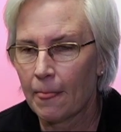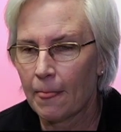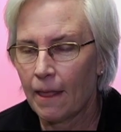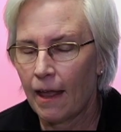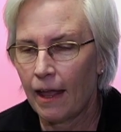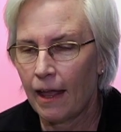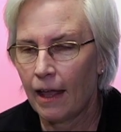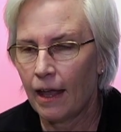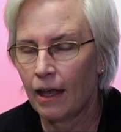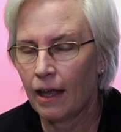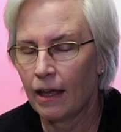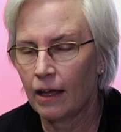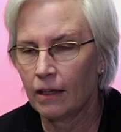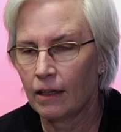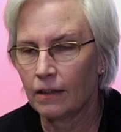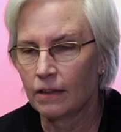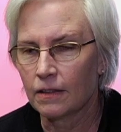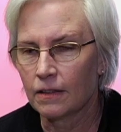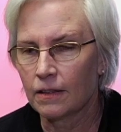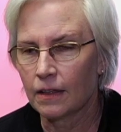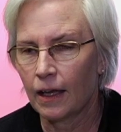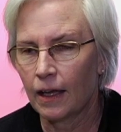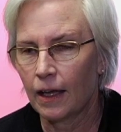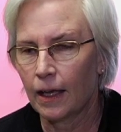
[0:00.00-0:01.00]

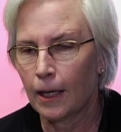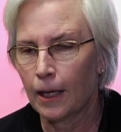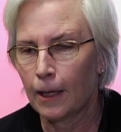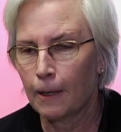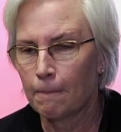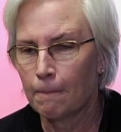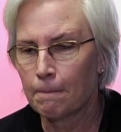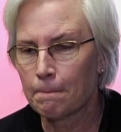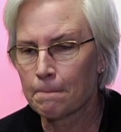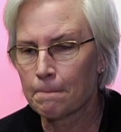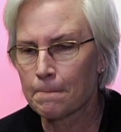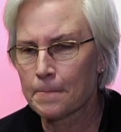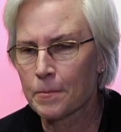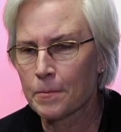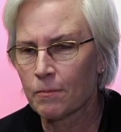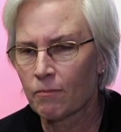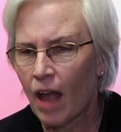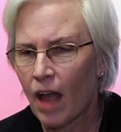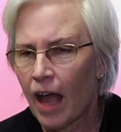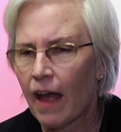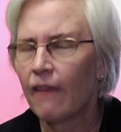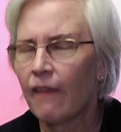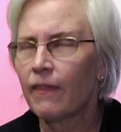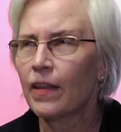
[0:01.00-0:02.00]

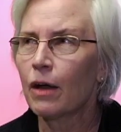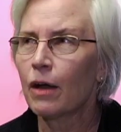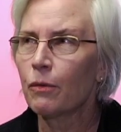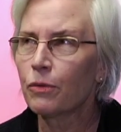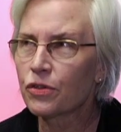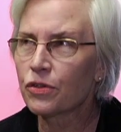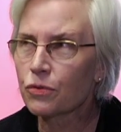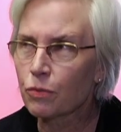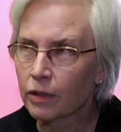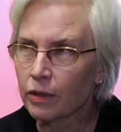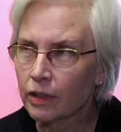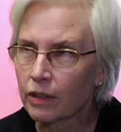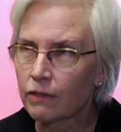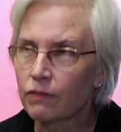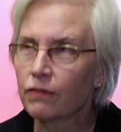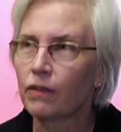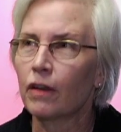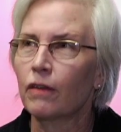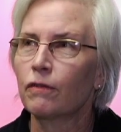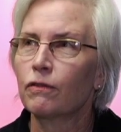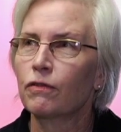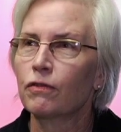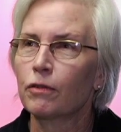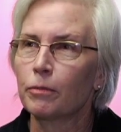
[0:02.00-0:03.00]
And that was really
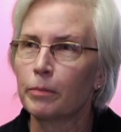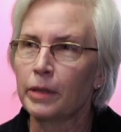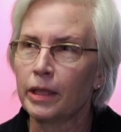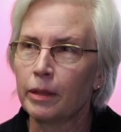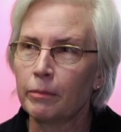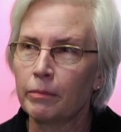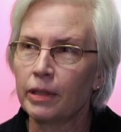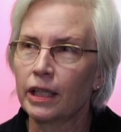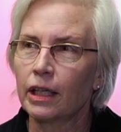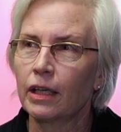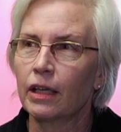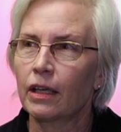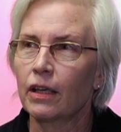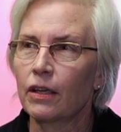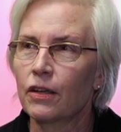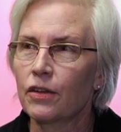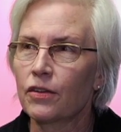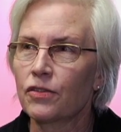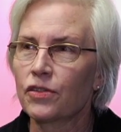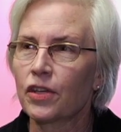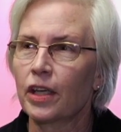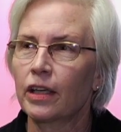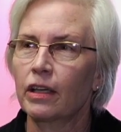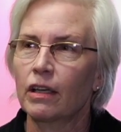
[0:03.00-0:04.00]
fun for me
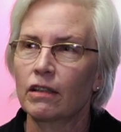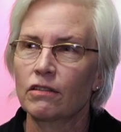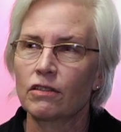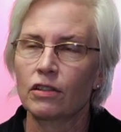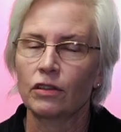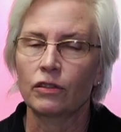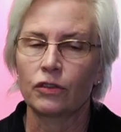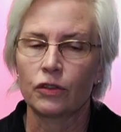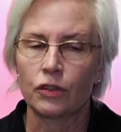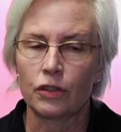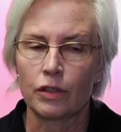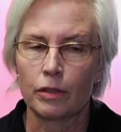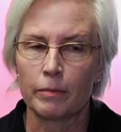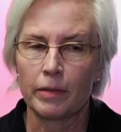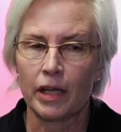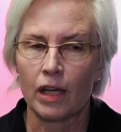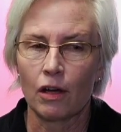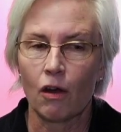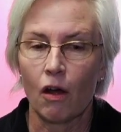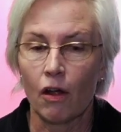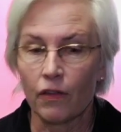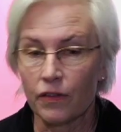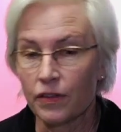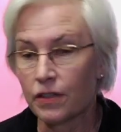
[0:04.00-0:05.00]
because I got to learn
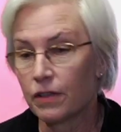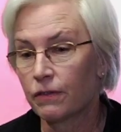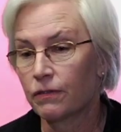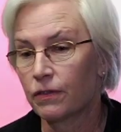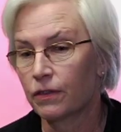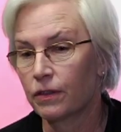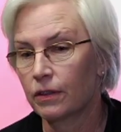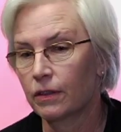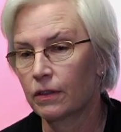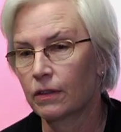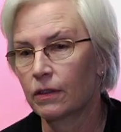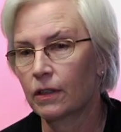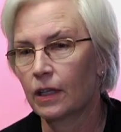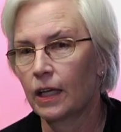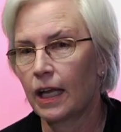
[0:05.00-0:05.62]
about all the different